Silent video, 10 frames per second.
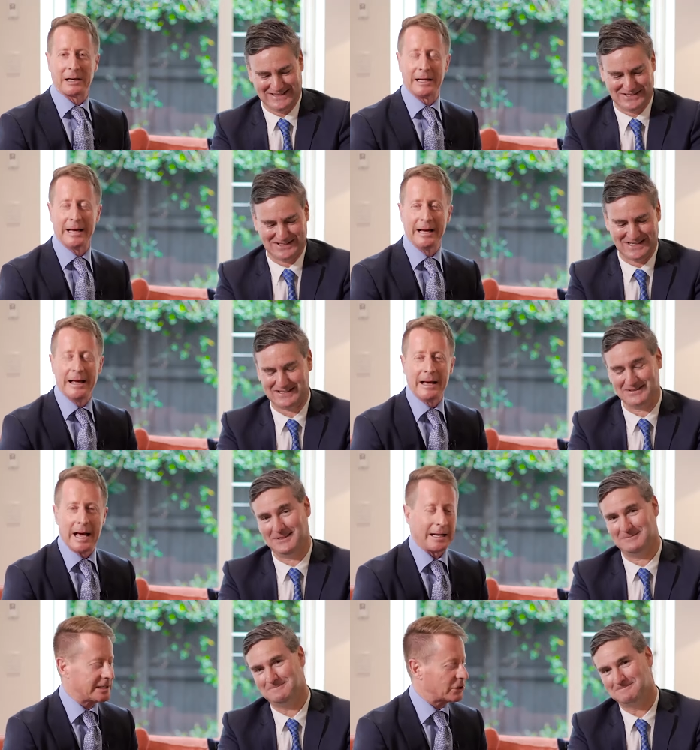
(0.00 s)
Speaker 1: clear. That's exactly uh, right. uh,
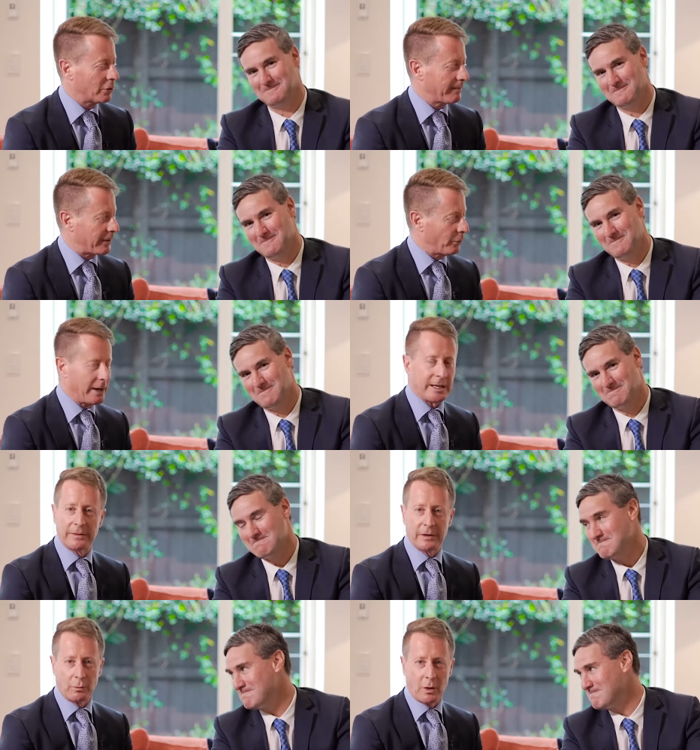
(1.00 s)
let's talk about the weekend
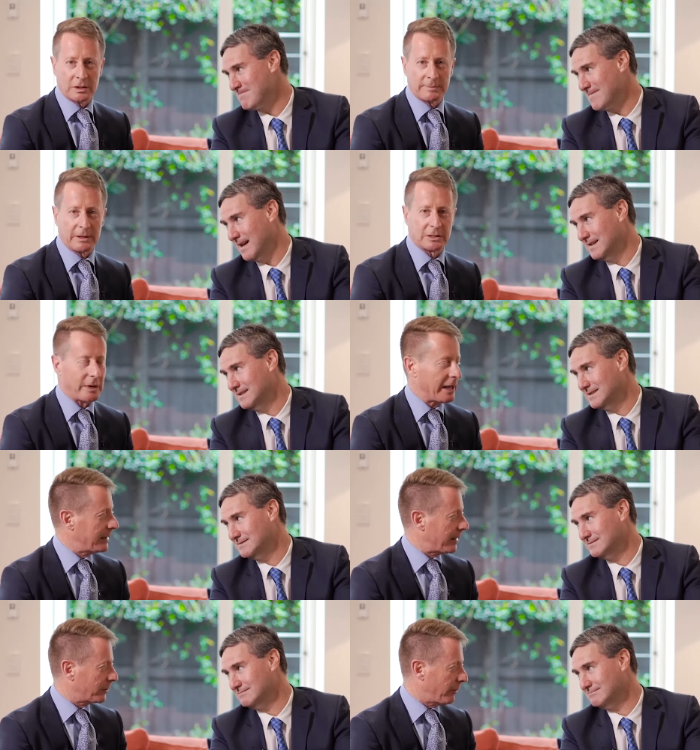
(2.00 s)
it was because we had
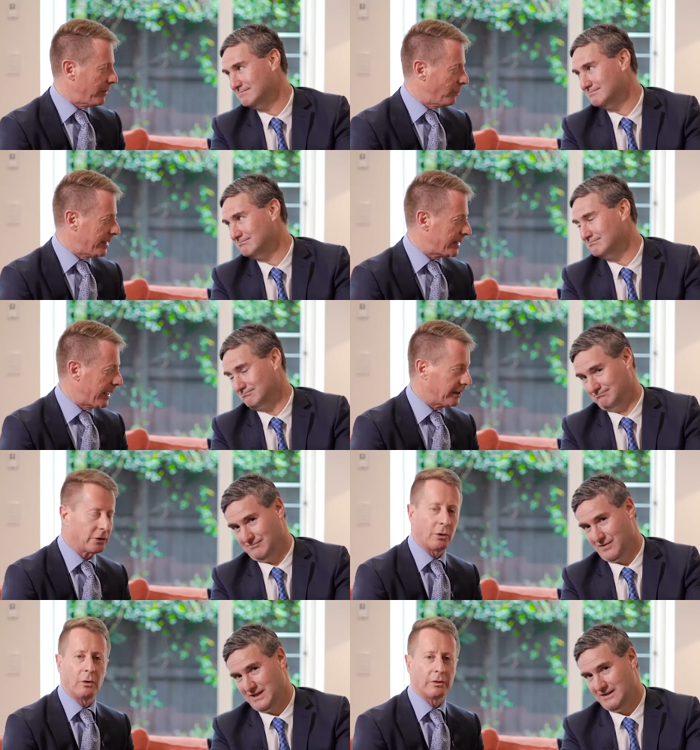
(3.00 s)
another great weekend.
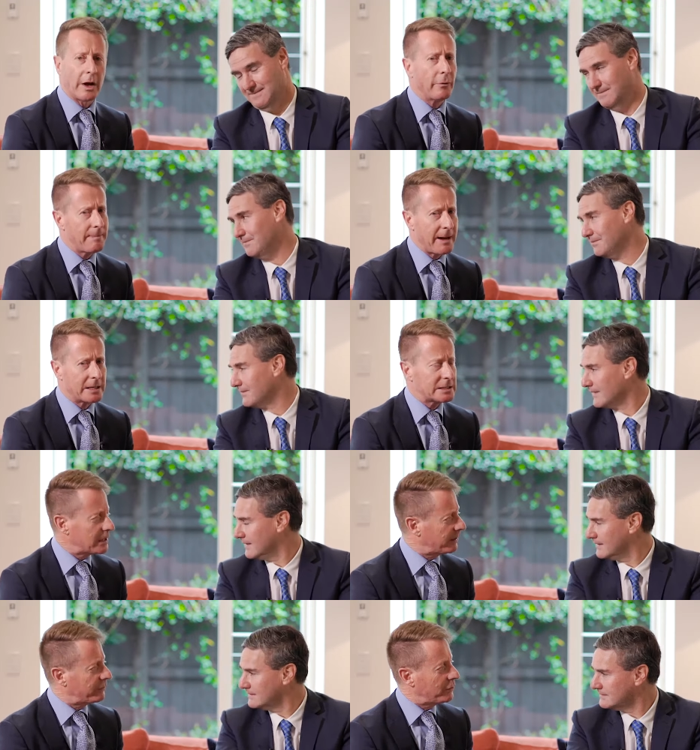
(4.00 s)
We although we passed in a